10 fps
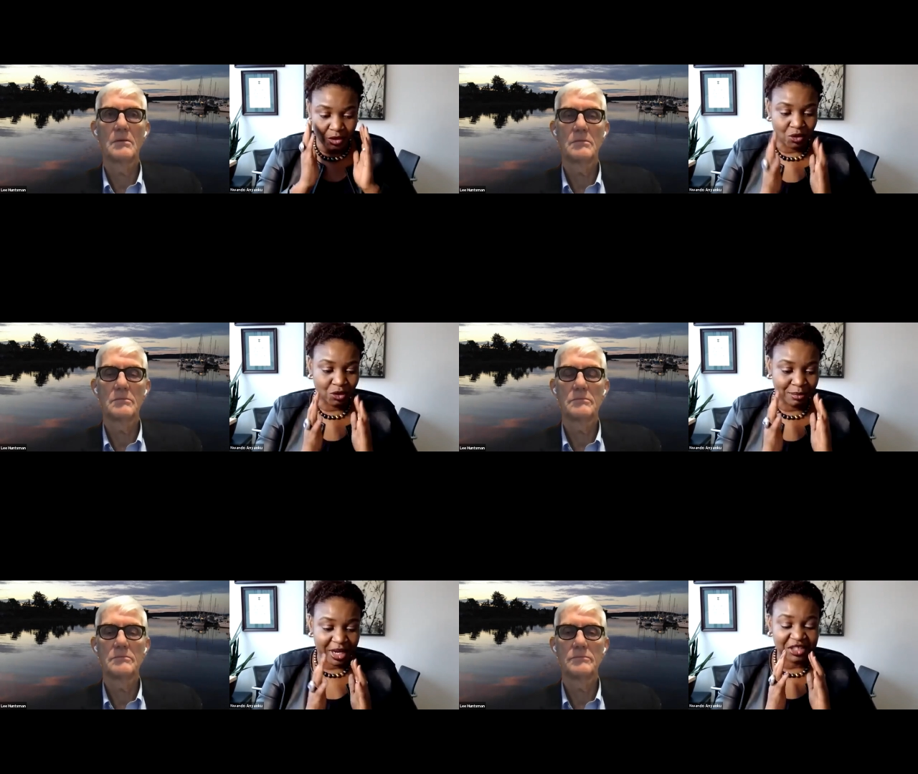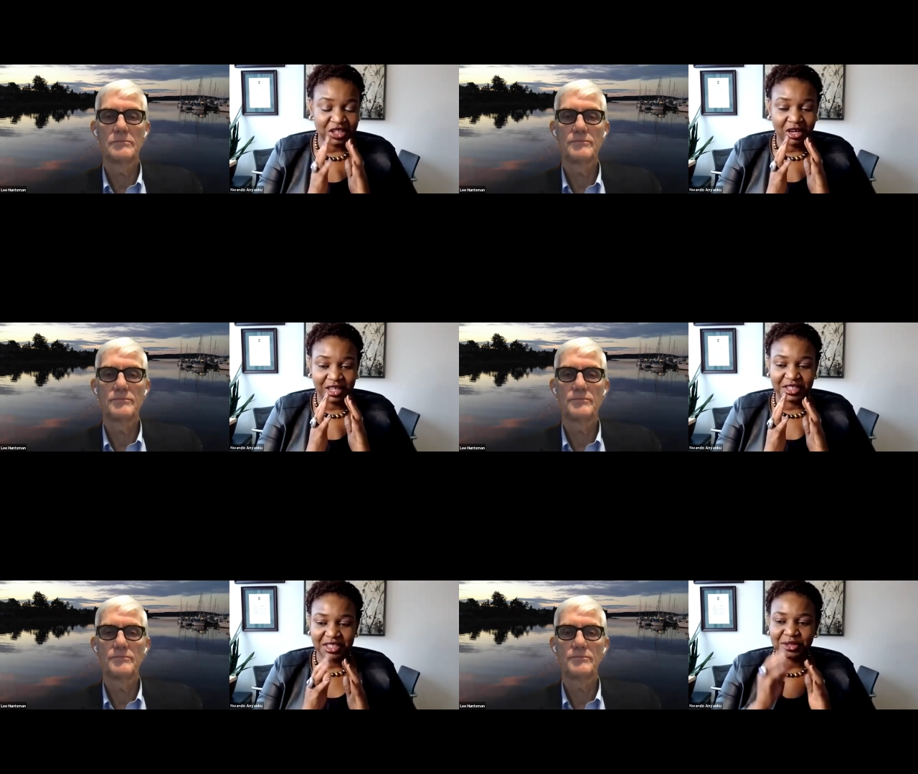Speaker 1: goal, my
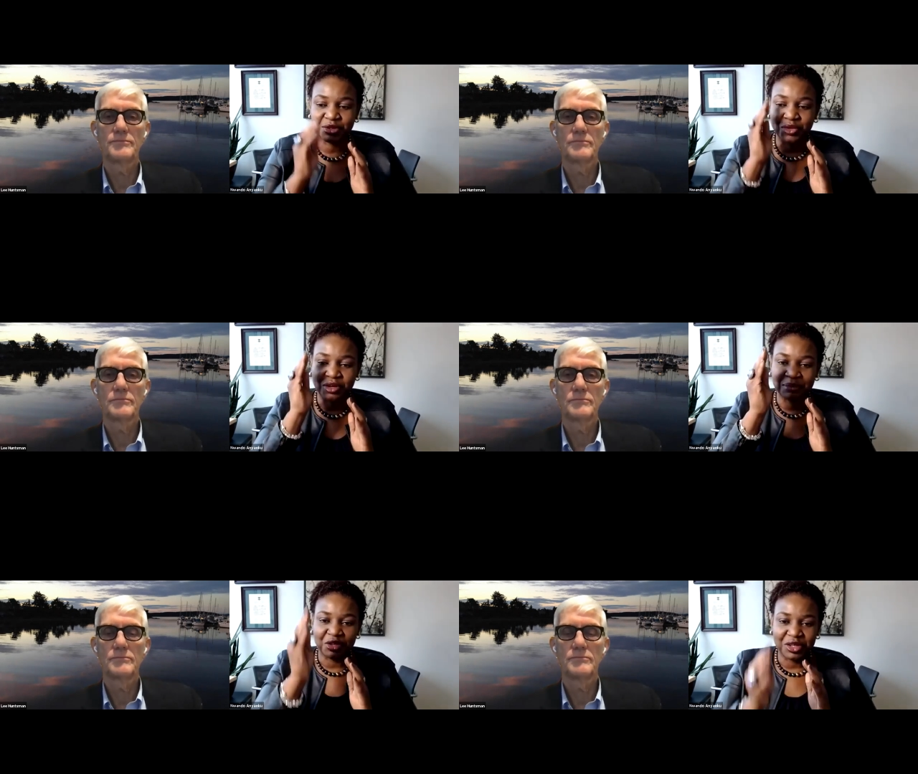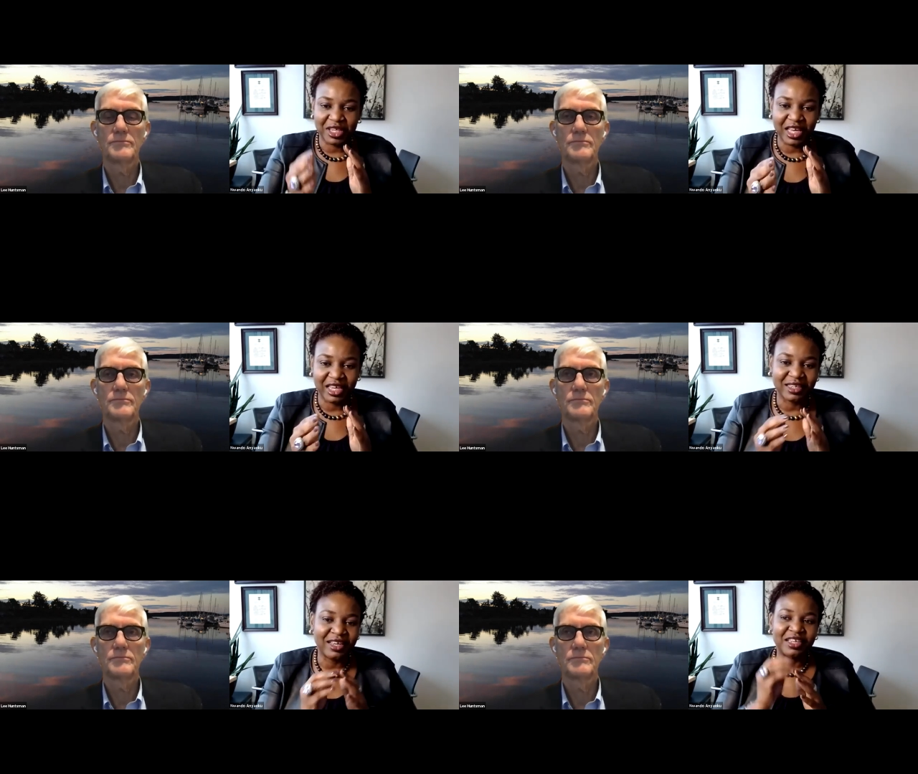charge is to
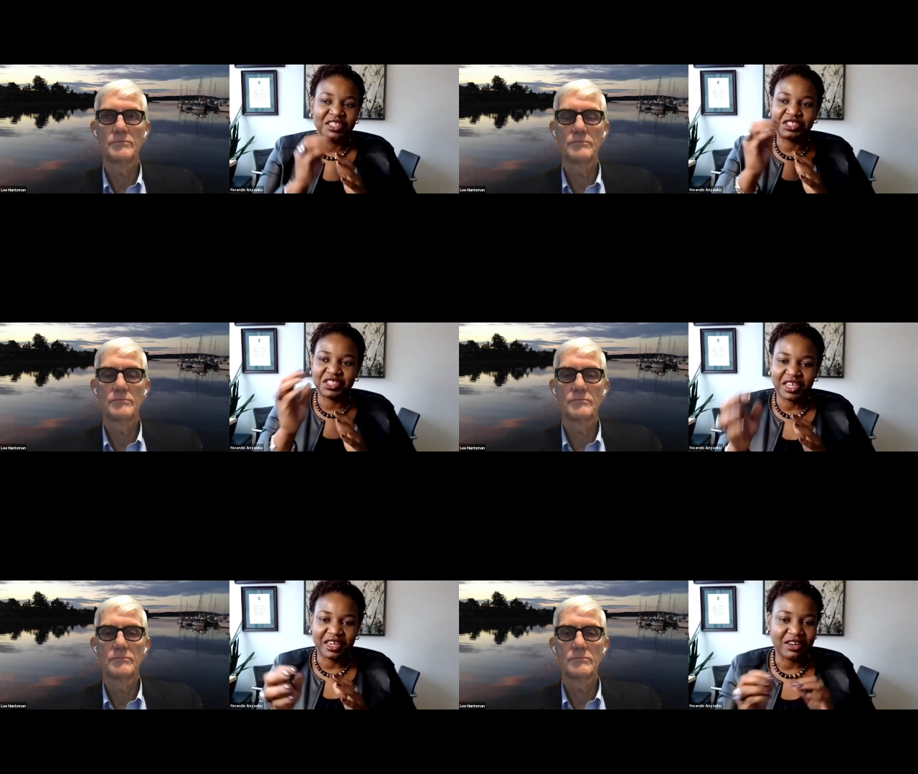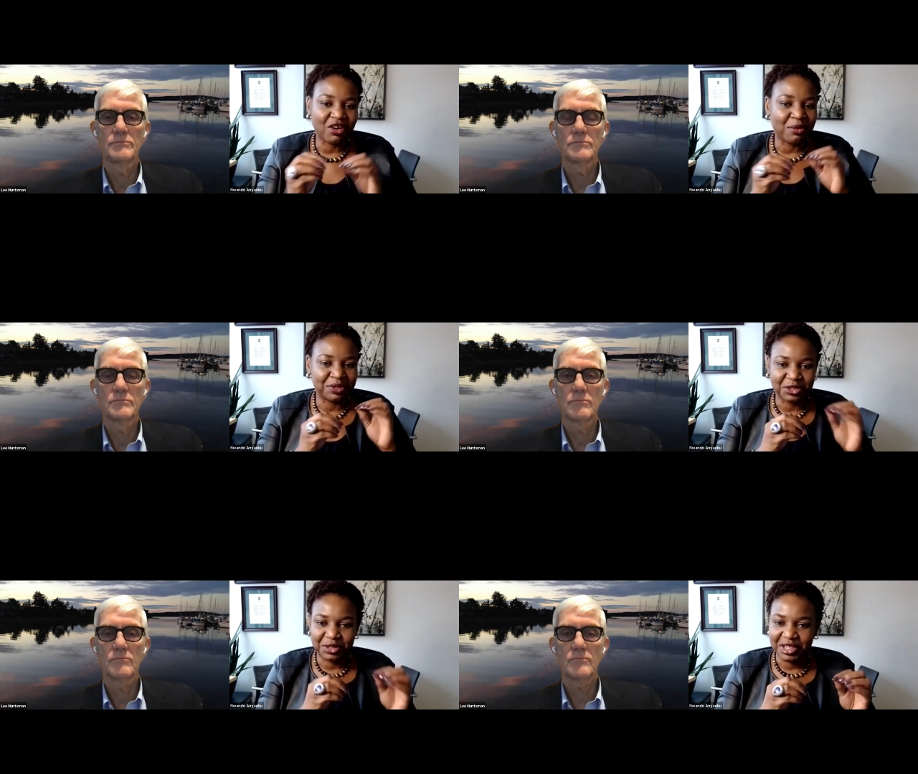communicate share
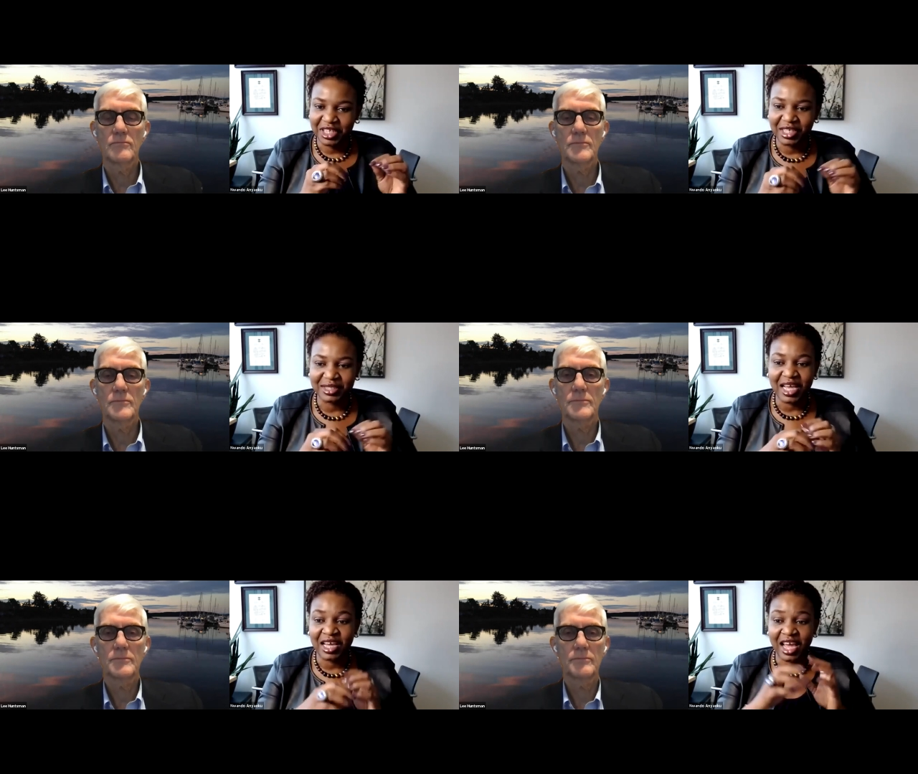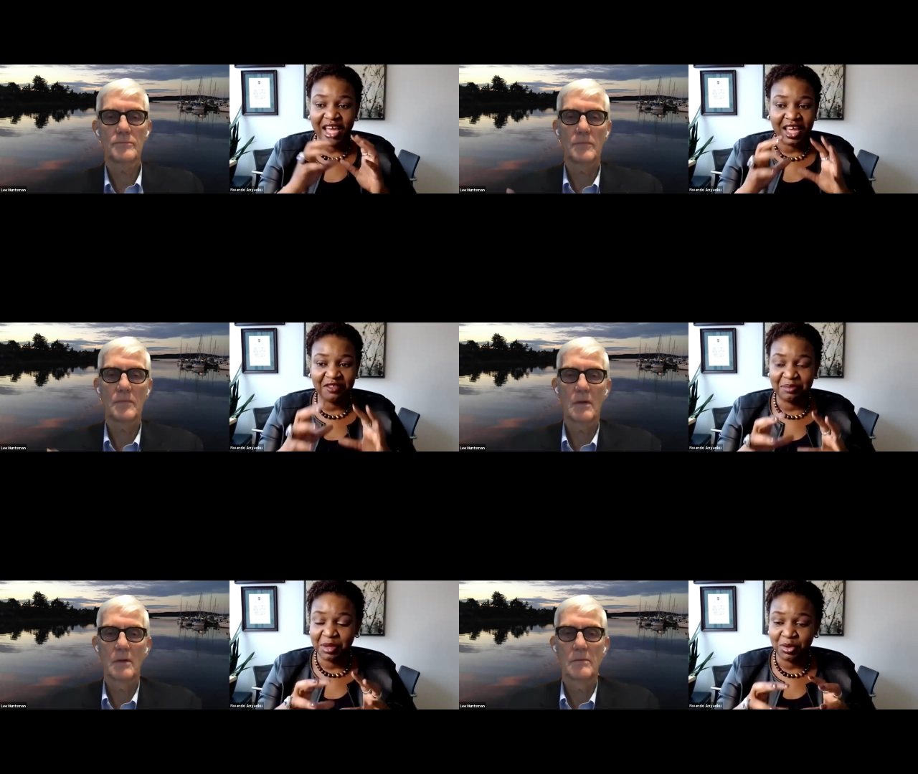opportunities and I
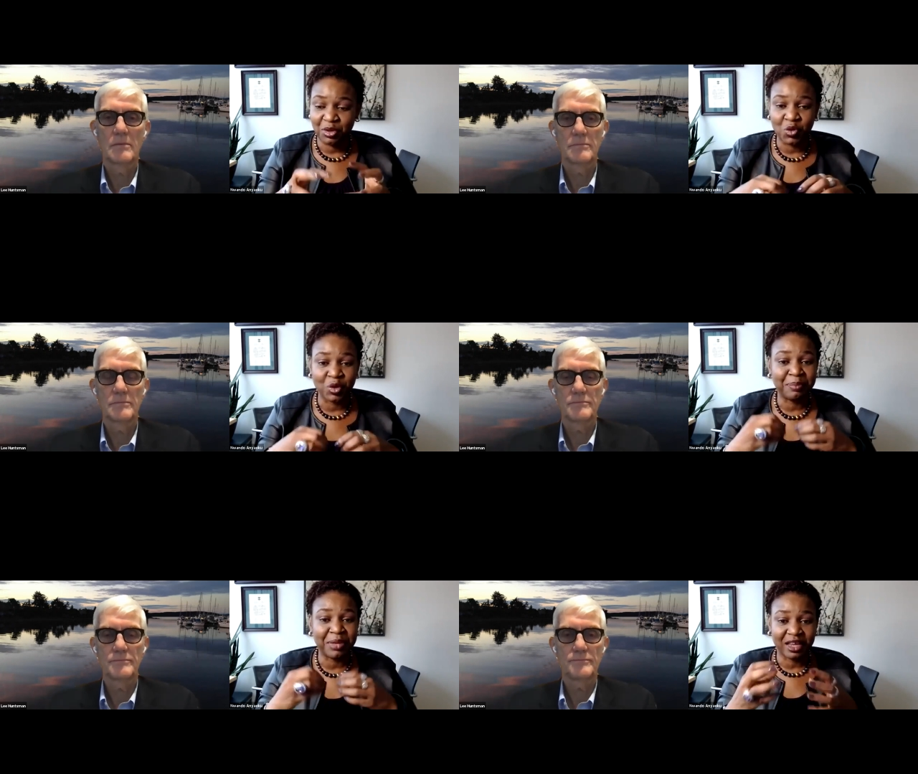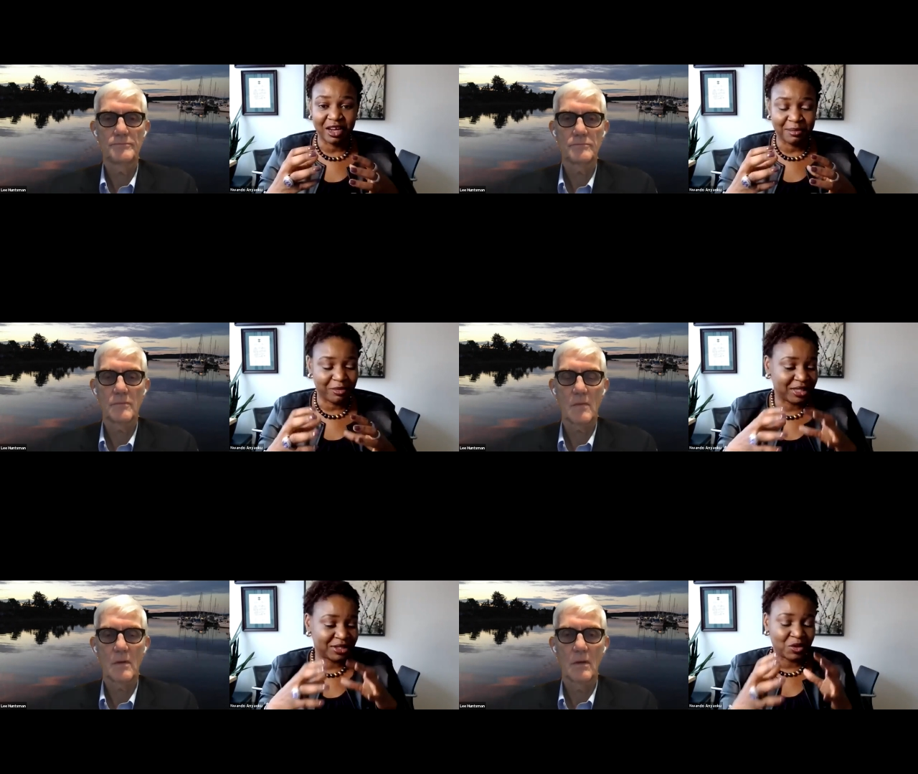have people who will pick it up,
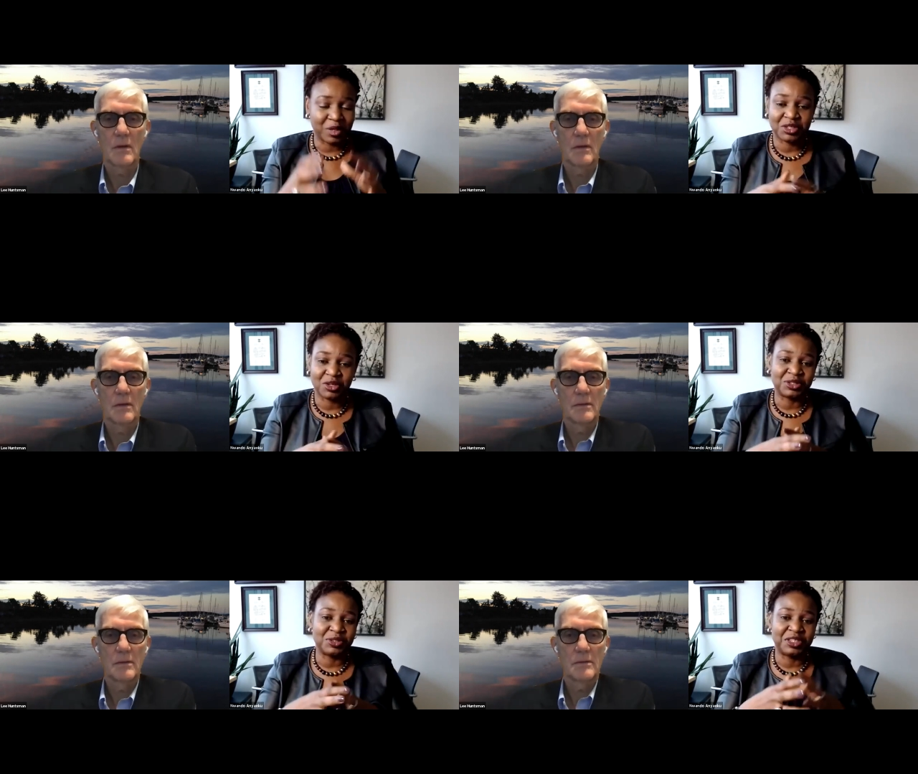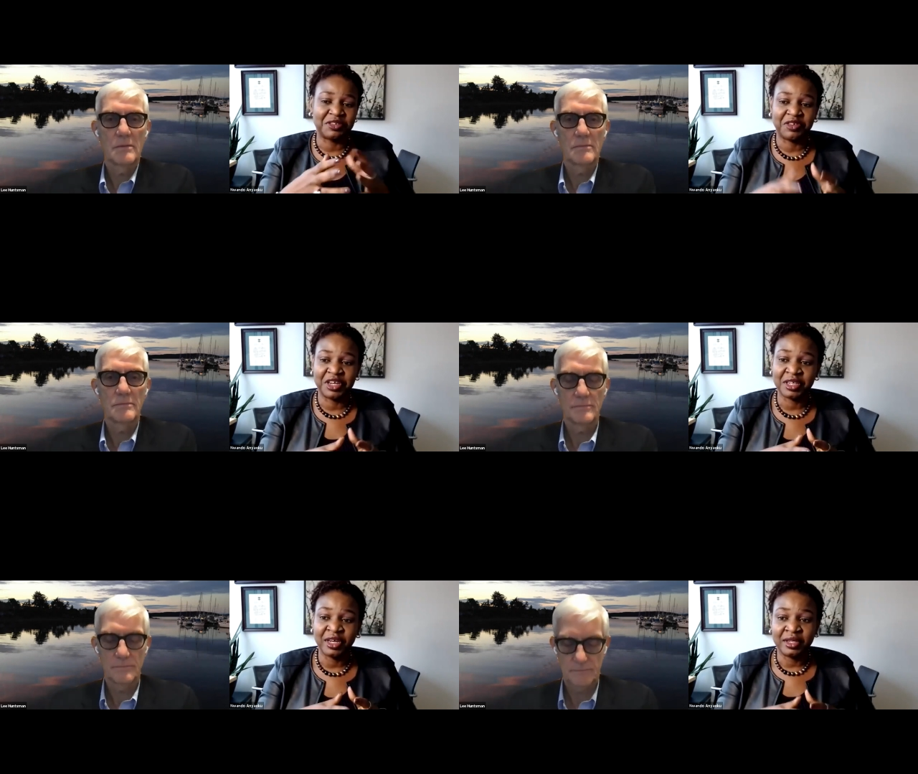right? So I talk to
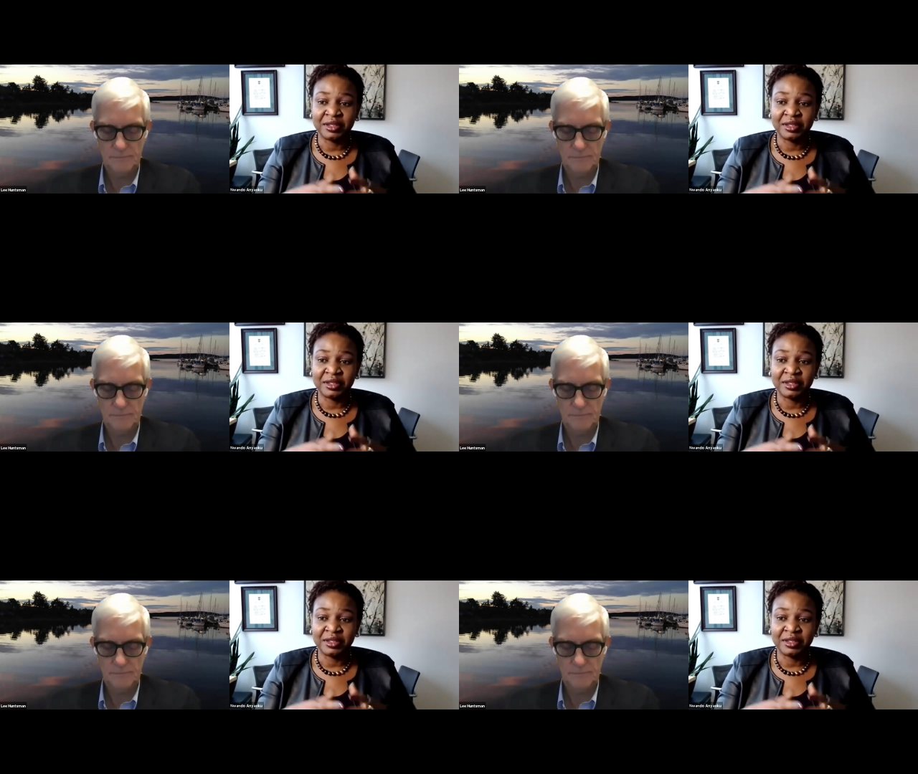different